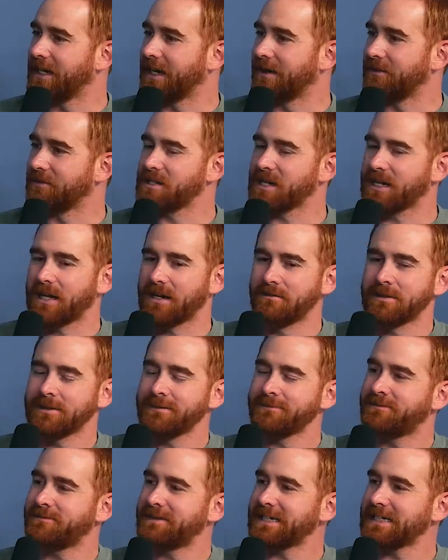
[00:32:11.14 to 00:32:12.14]
And I was like, I don't want
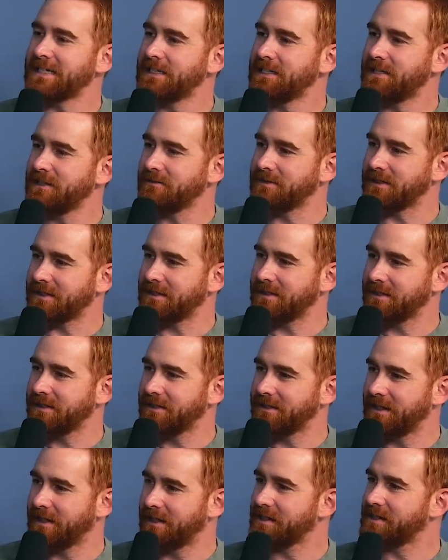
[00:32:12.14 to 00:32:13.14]
to fucking do it.
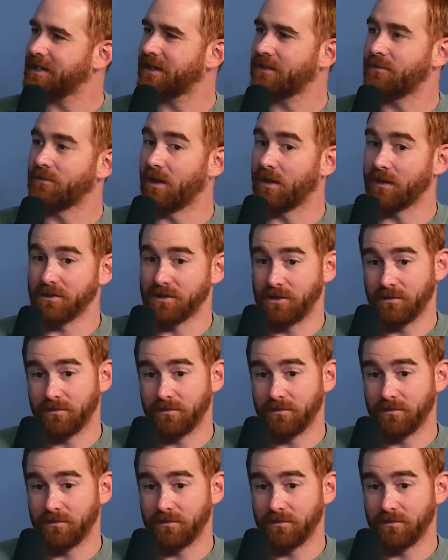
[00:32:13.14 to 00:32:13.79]
Right. And it's like, well,